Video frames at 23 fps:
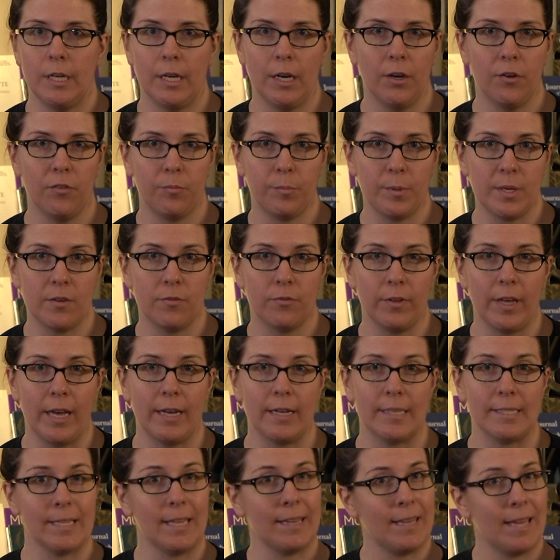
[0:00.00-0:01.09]
of B flat
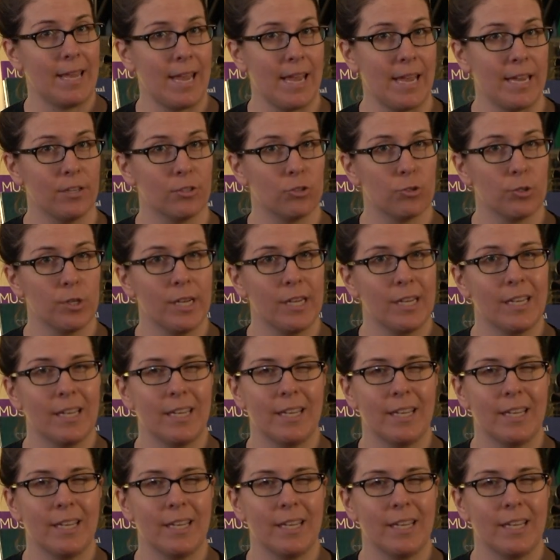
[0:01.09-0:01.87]
is on the A string,